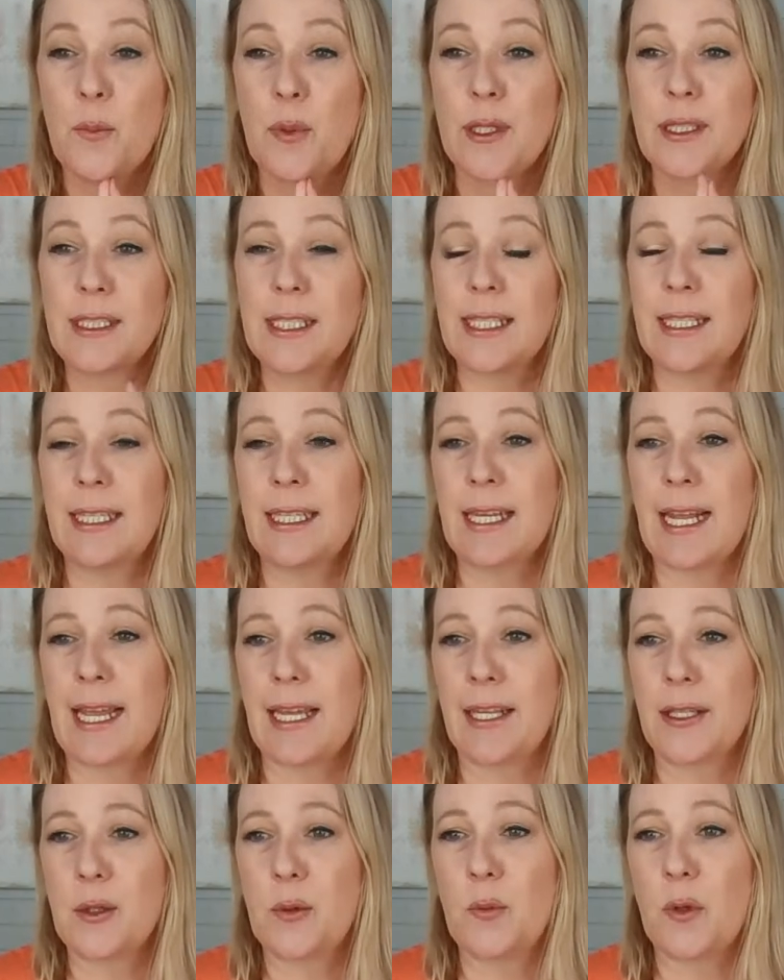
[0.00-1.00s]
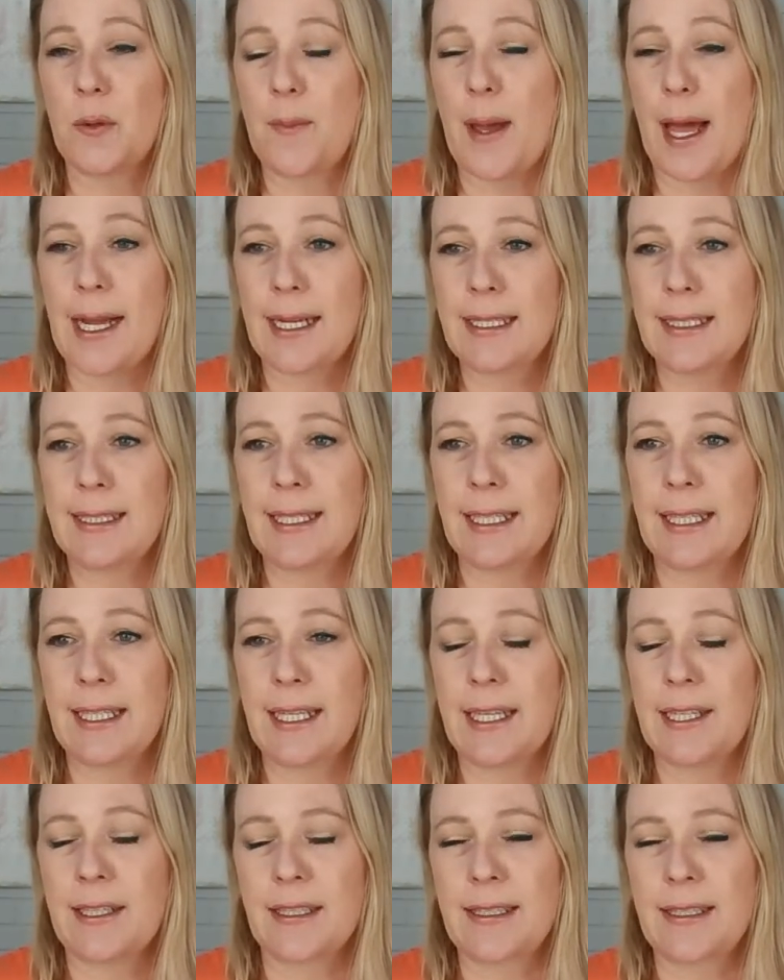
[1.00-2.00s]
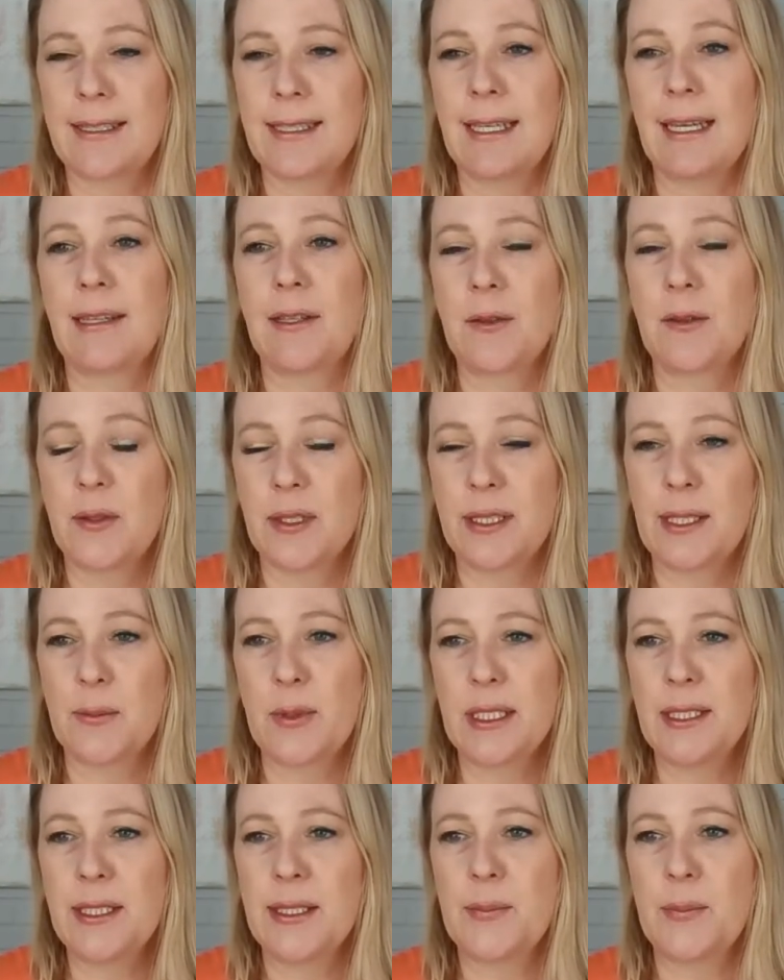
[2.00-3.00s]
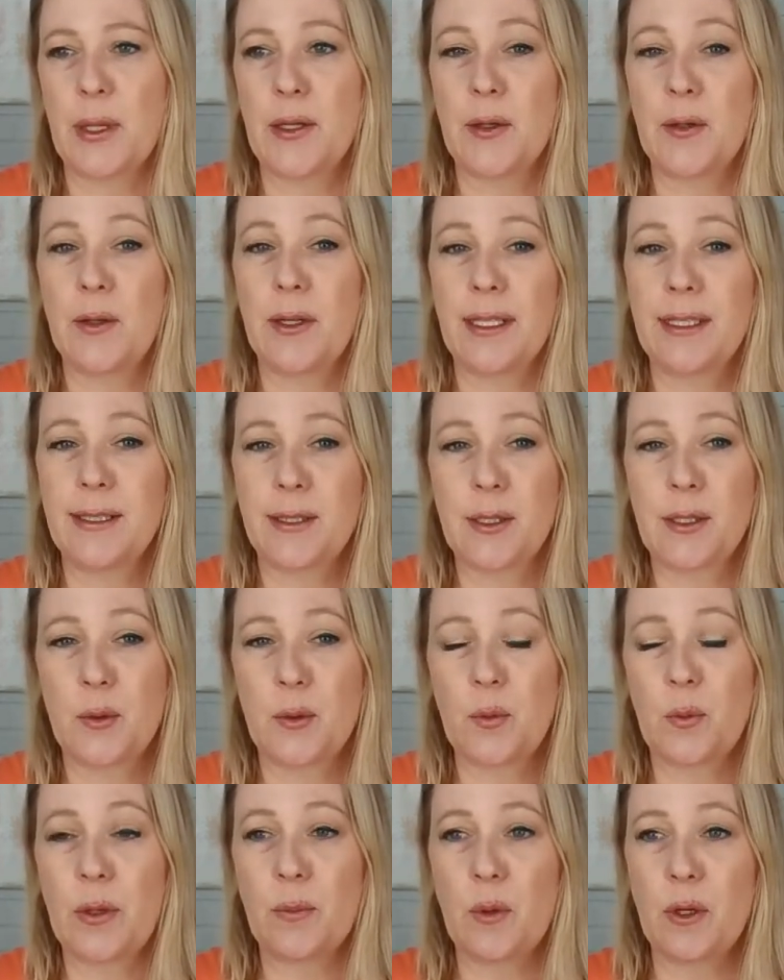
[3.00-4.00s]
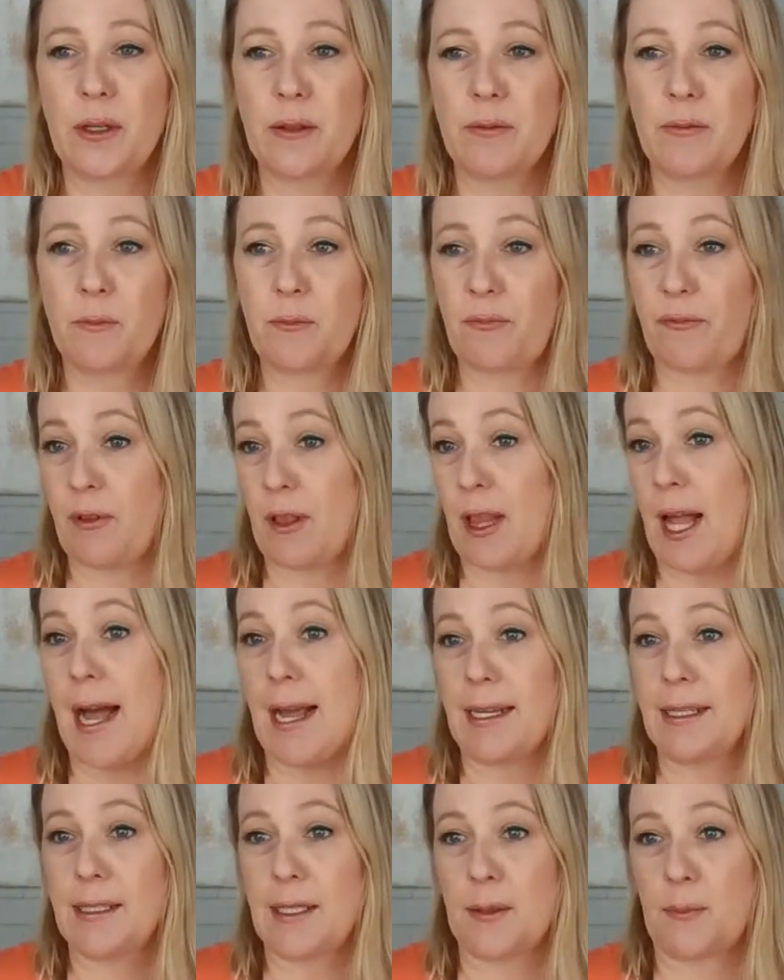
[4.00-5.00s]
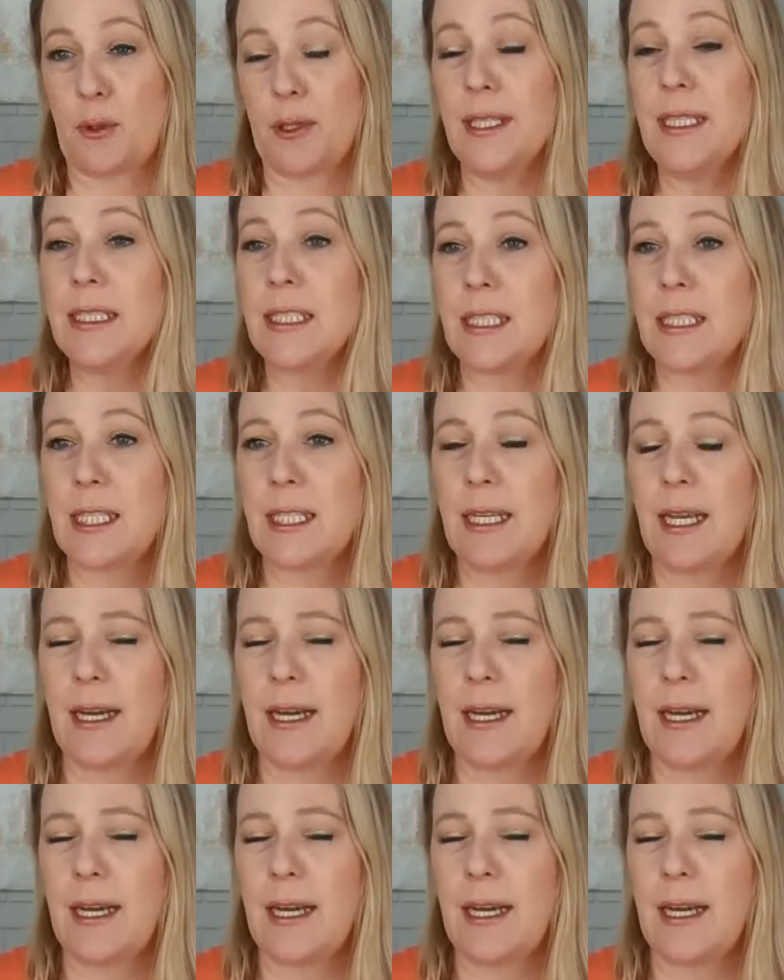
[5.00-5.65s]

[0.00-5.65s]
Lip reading: printed an annual magazine here in San Luis Obispo, and so we would fly to print.